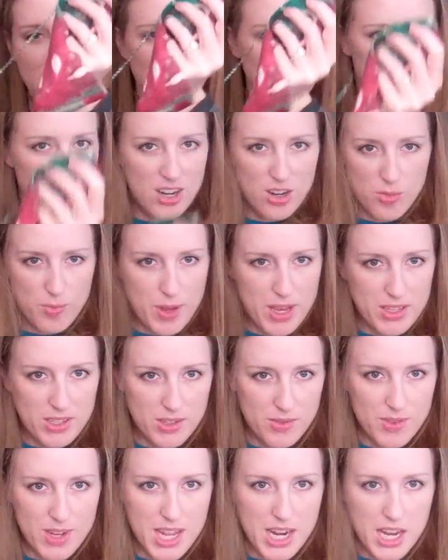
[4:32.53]
any standard piece
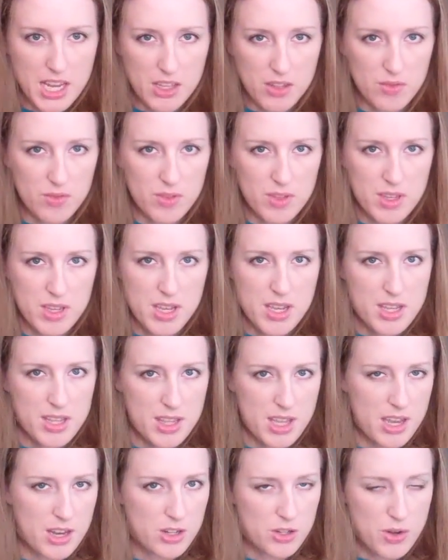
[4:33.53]
of knitting
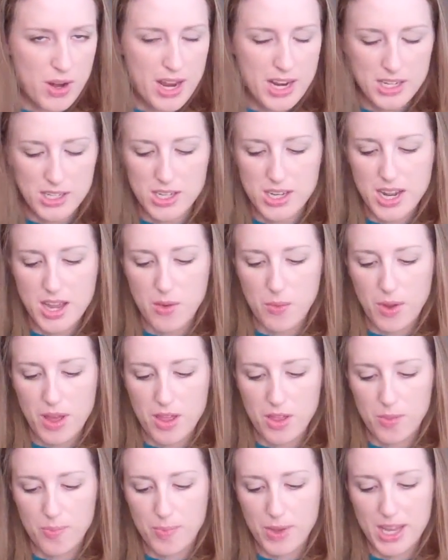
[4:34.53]
that you're trying to knit
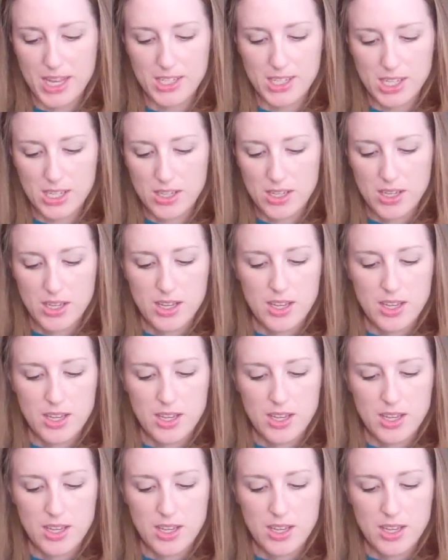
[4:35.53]
with, but